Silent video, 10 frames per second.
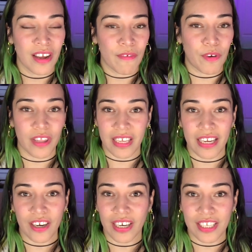For the
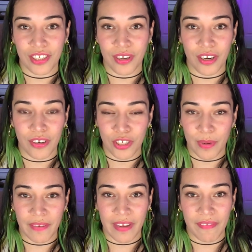year, it's
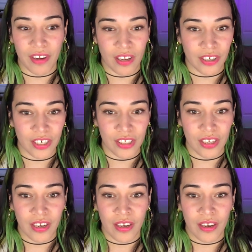$225
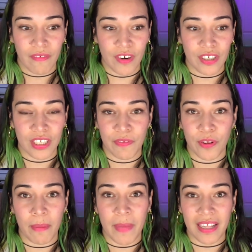versus for
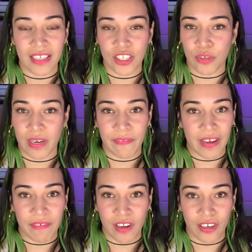the month, it's
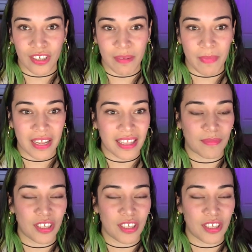$25 a month.